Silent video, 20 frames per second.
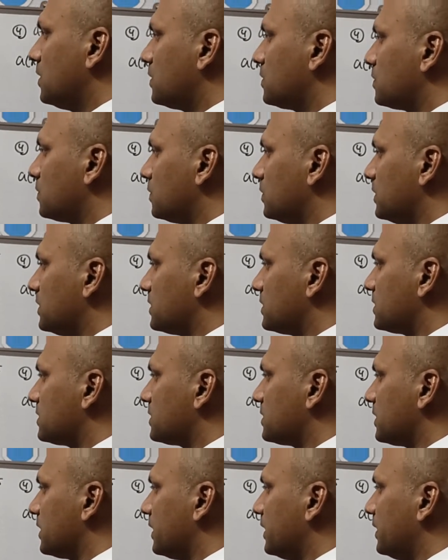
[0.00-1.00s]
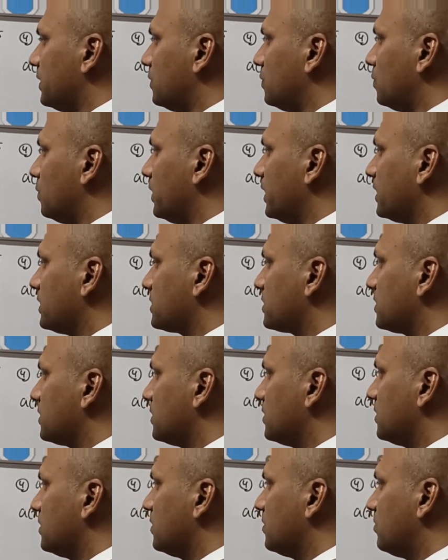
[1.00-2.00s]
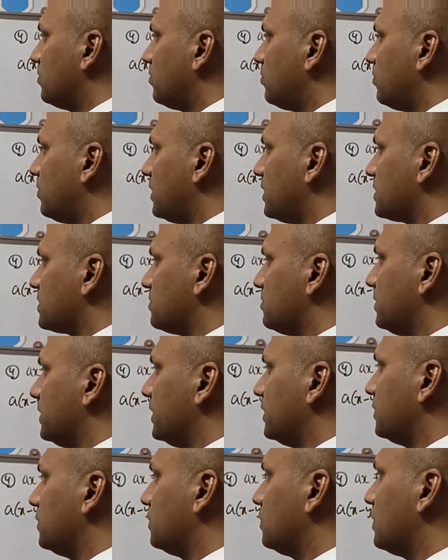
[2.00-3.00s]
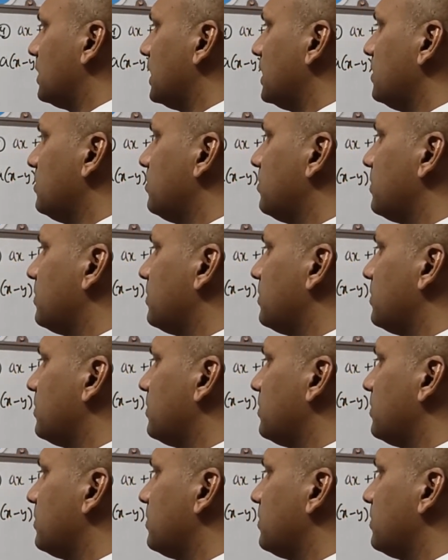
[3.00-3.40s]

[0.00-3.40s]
so this is a₂x plus b₂y